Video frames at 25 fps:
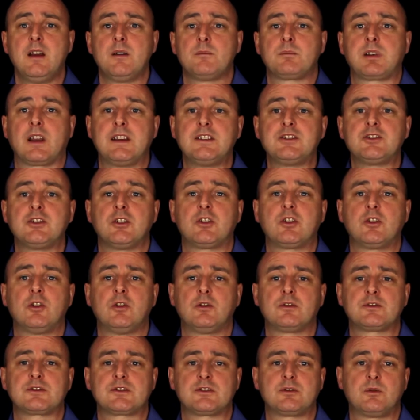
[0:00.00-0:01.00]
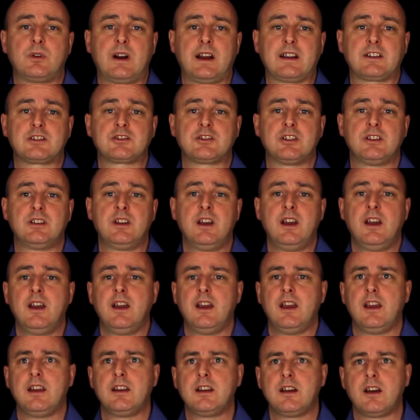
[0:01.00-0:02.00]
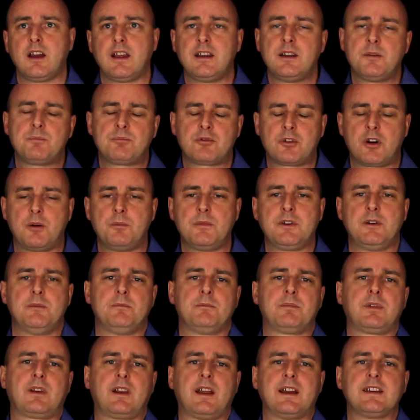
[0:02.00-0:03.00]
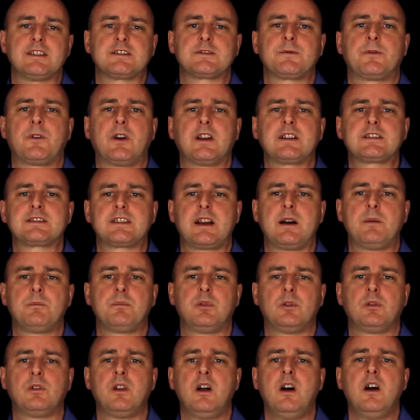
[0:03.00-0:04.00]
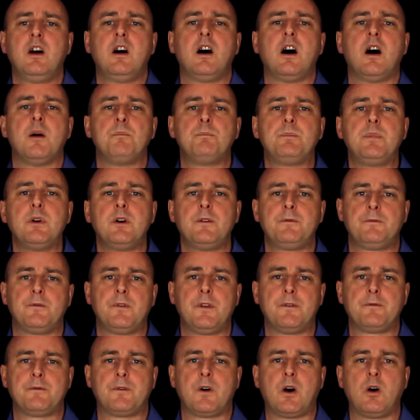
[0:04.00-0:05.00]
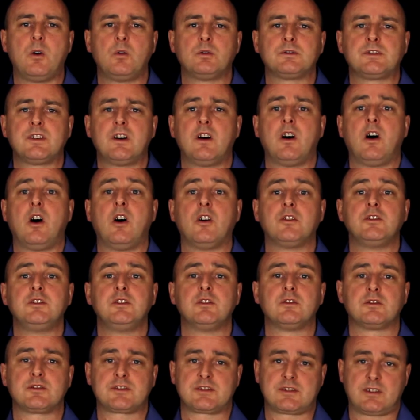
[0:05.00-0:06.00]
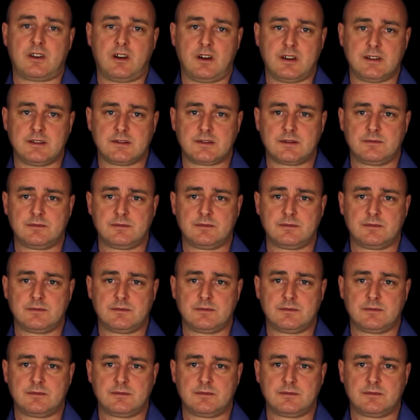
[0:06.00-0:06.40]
Place your calls to action in a prominent place, for example, above the fold on your site.